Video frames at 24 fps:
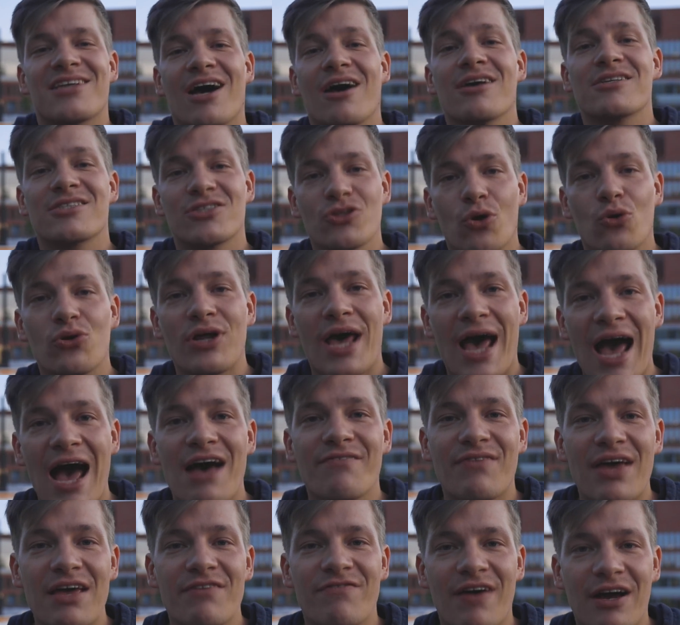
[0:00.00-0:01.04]
does not
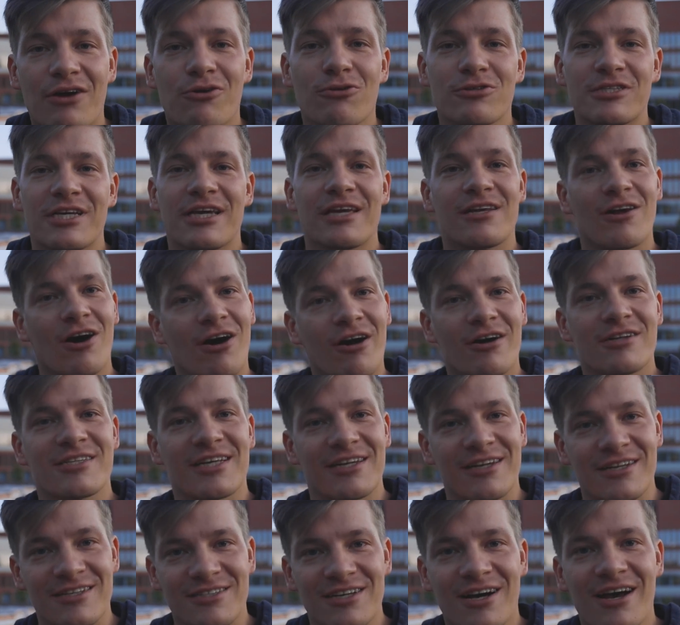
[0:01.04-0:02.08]
have a faculty in arts
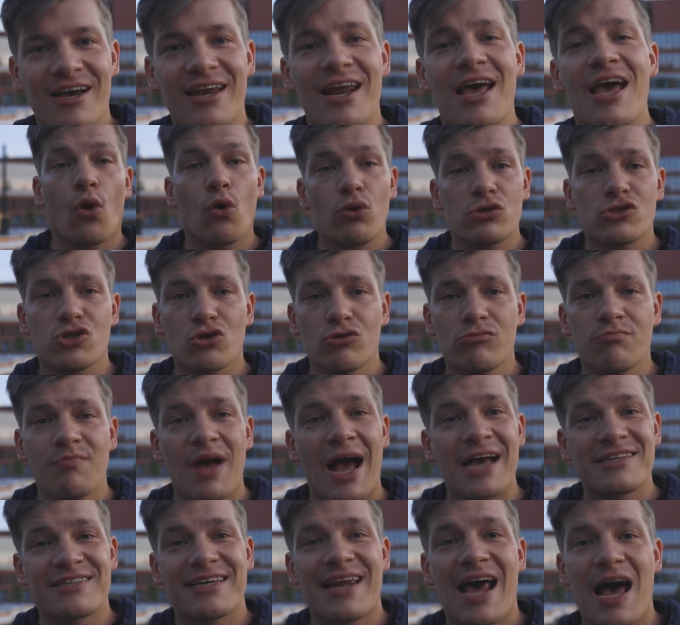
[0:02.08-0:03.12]
and design. Also,
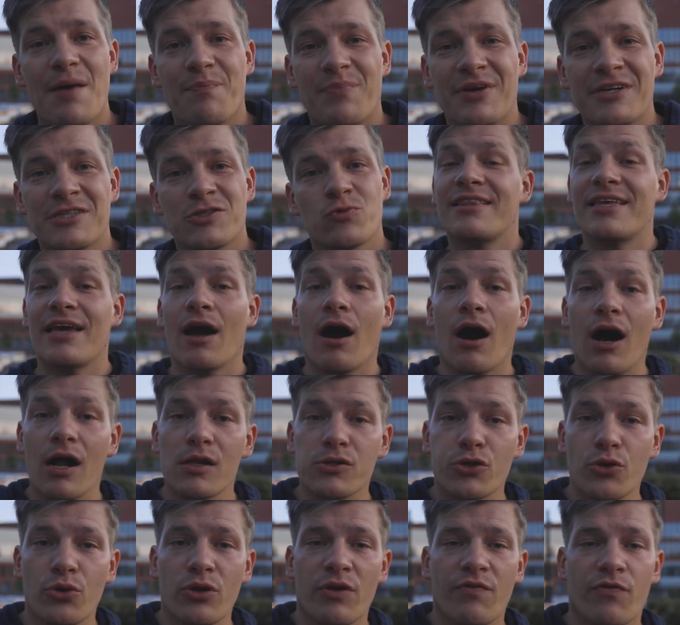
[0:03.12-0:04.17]
as it happens, the
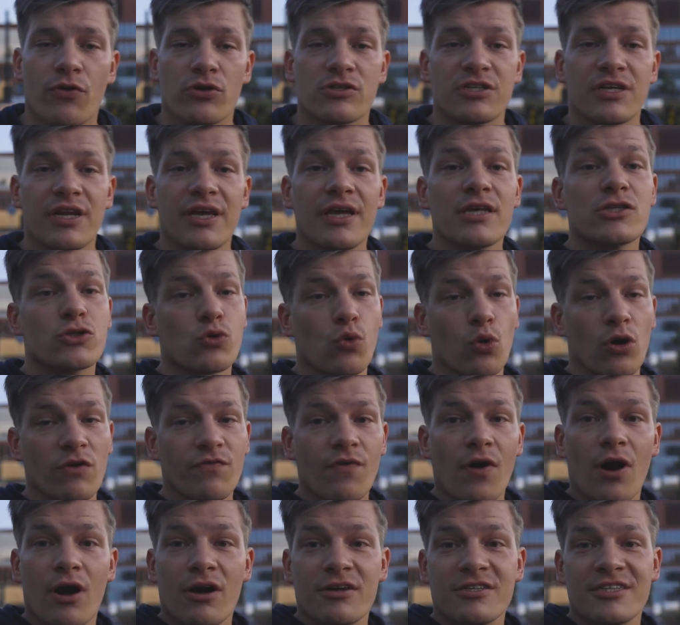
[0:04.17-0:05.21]
Aalto University School
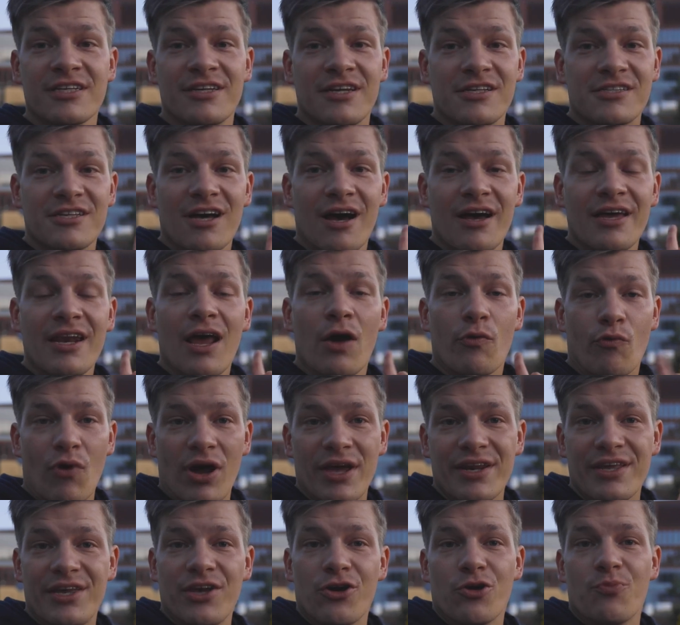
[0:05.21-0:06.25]
of Arts and Design,
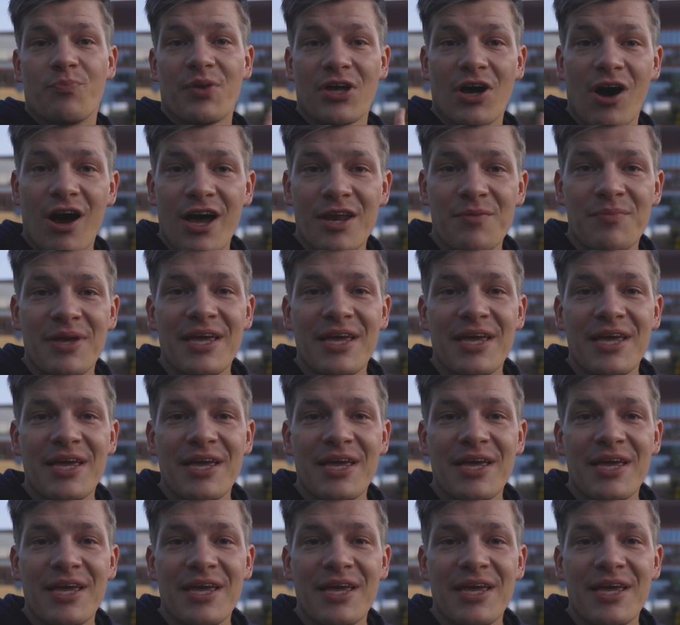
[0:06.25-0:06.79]
right here behind